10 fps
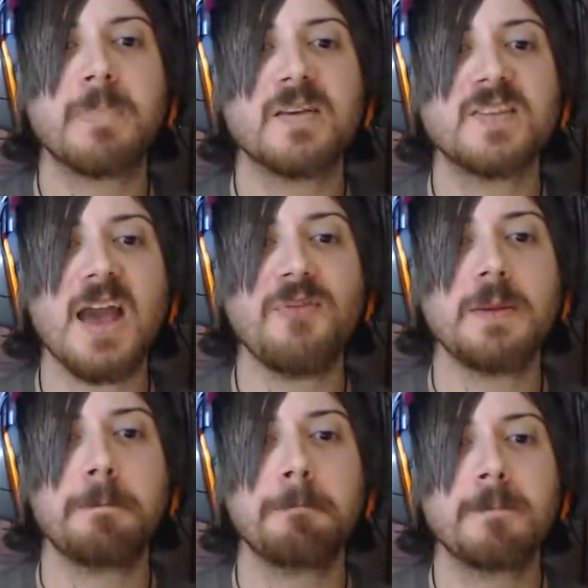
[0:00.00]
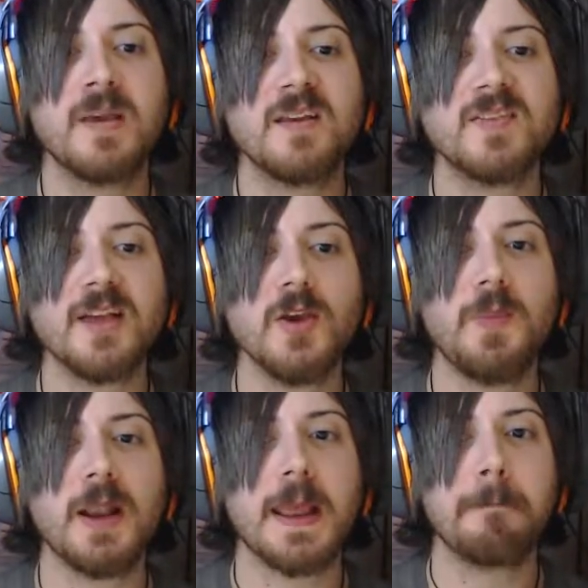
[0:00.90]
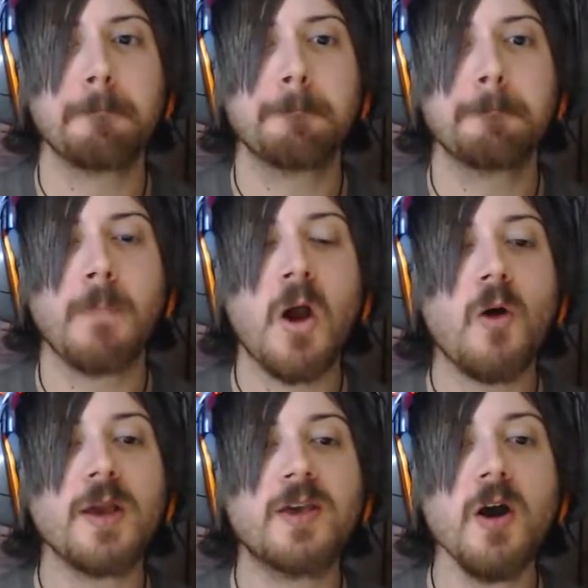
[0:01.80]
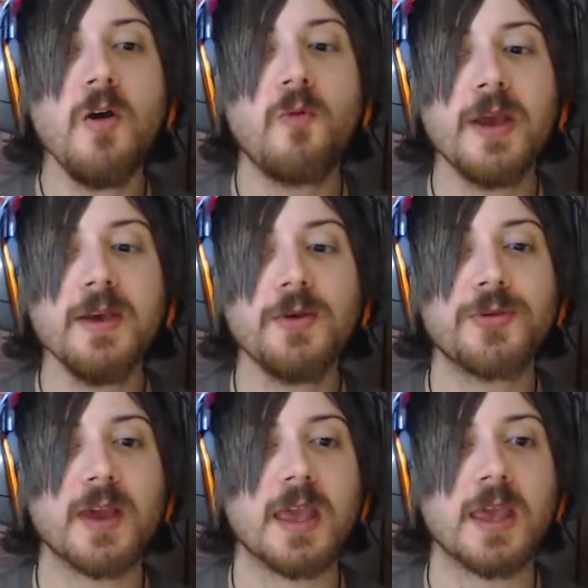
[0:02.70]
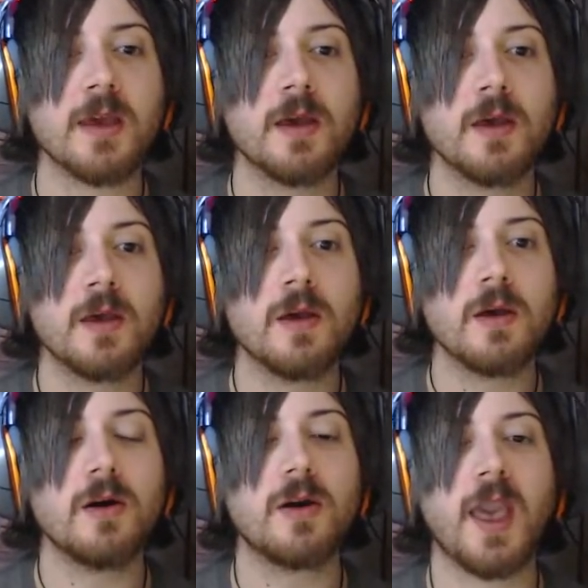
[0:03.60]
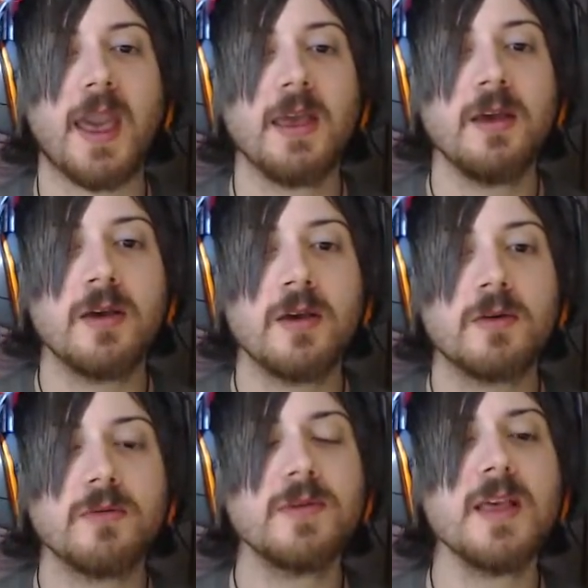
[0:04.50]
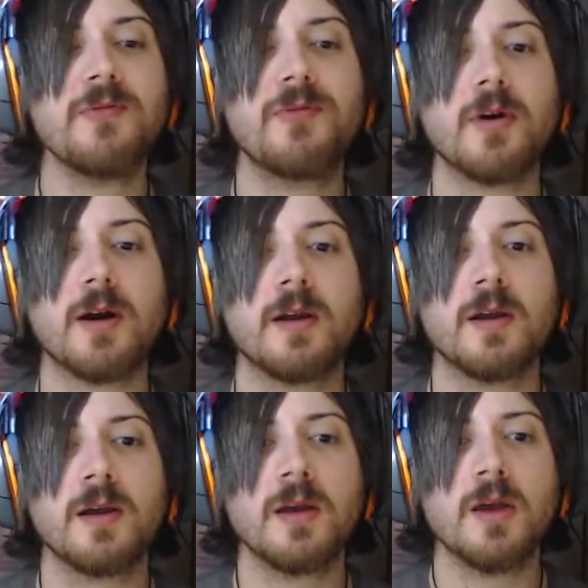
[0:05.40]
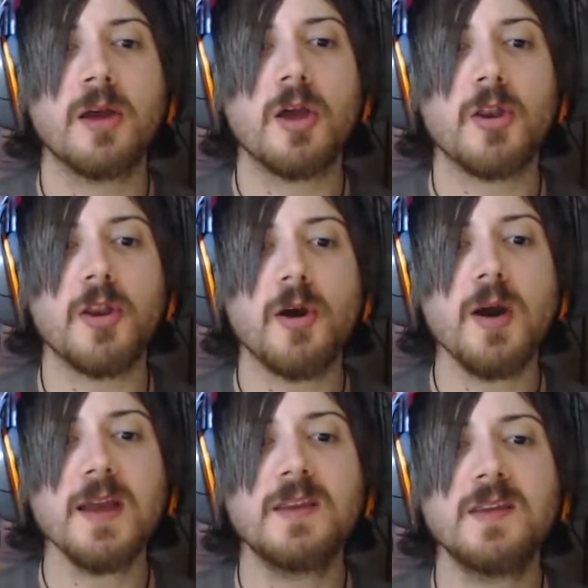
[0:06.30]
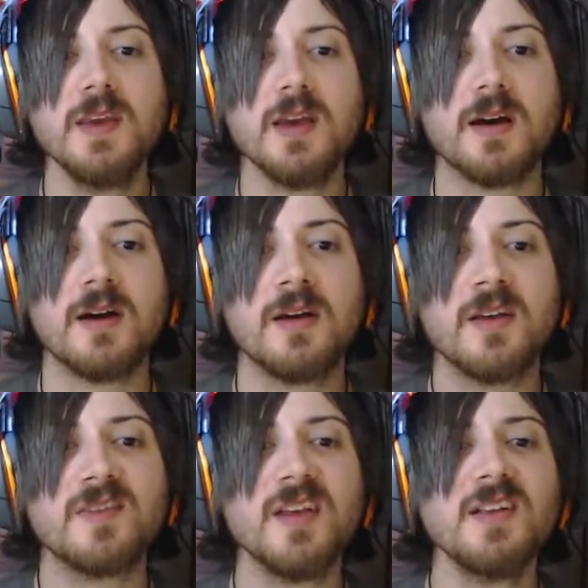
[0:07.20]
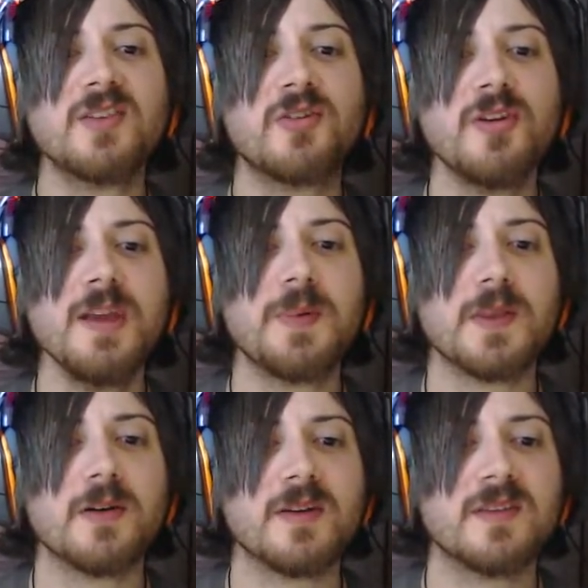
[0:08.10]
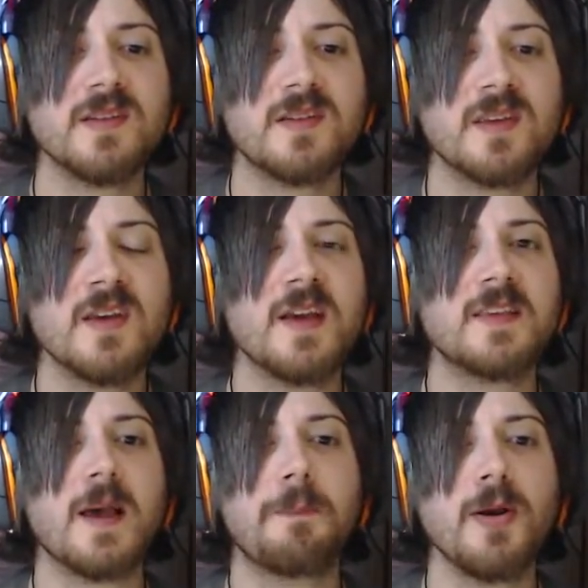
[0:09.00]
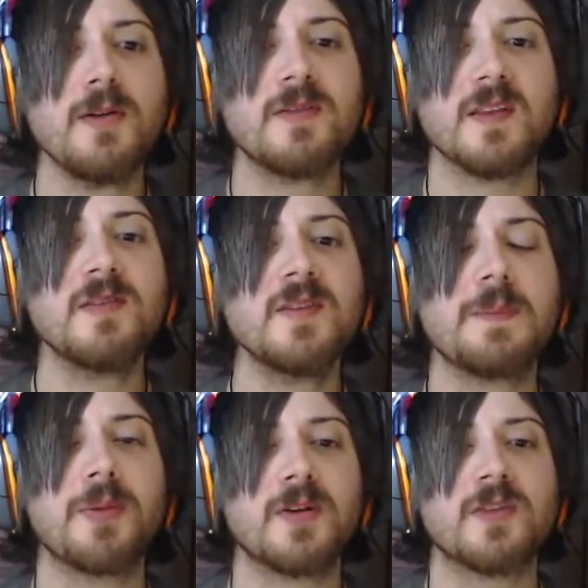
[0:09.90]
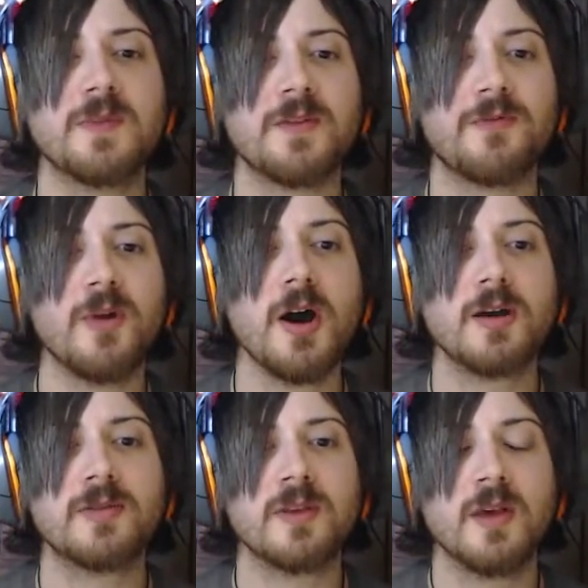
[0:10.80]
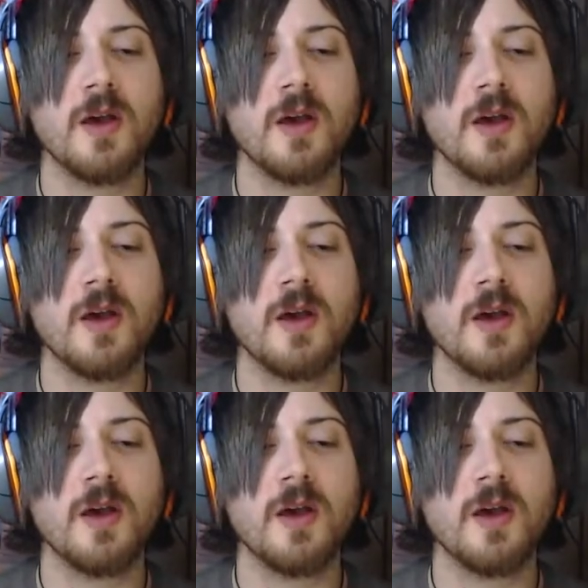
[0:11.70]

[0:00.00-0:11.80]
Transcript: Stefan? Is that you, buddy? We got a wheel thingy. Okay. What's that for? No idea. That's creepy though, isn't it? It's a person. It looks like a person made of rocks.